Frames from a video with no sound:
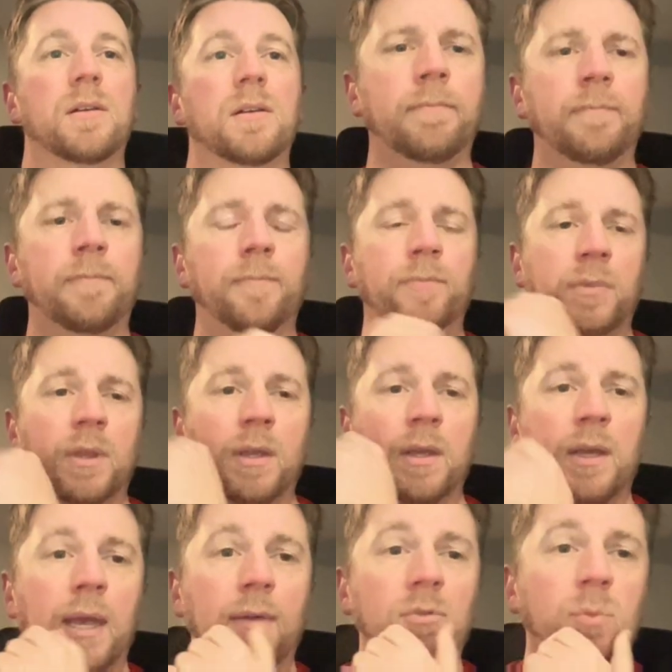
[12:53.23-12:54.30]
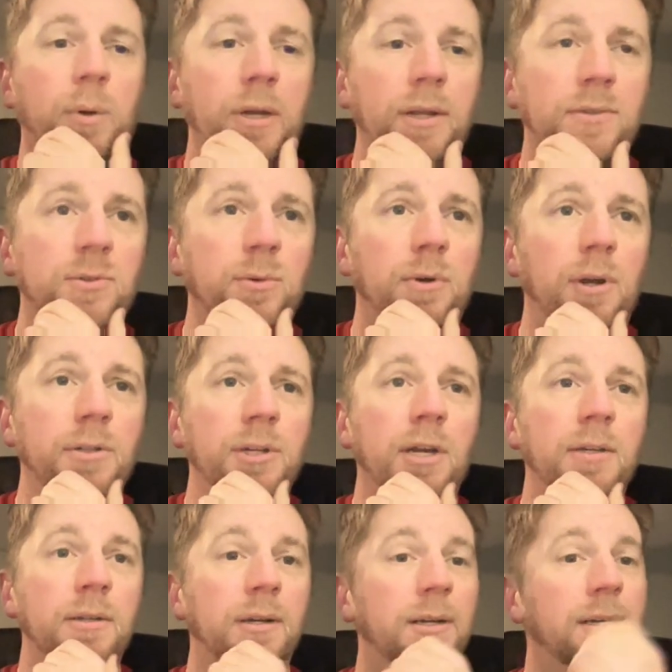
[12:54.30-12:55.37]
Hey everybody, it's
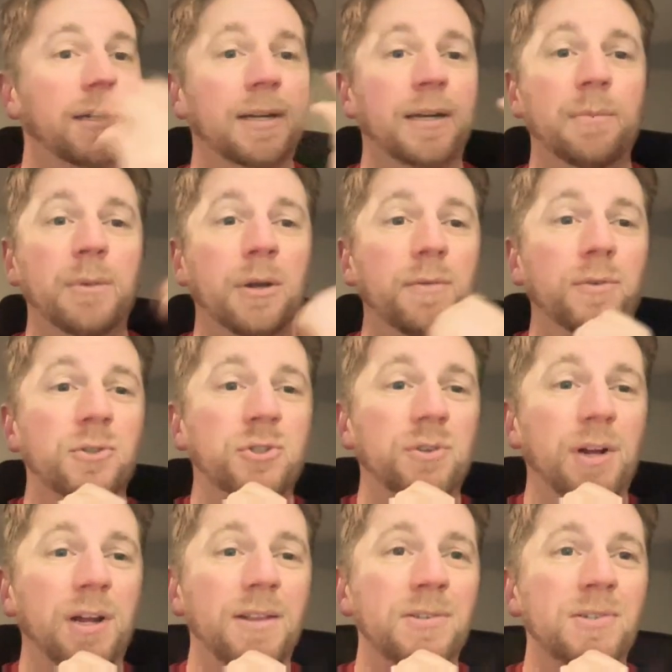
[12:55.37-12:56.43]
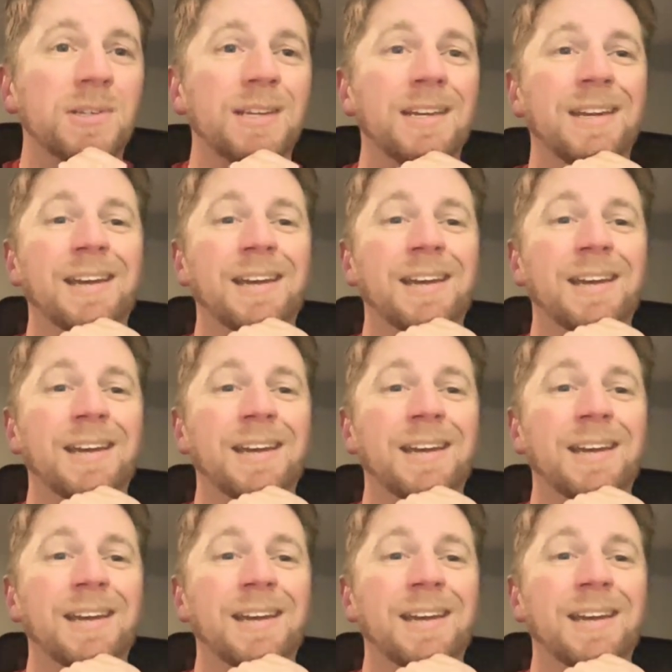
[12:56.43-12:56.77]
Oranje. I'm here for Strands.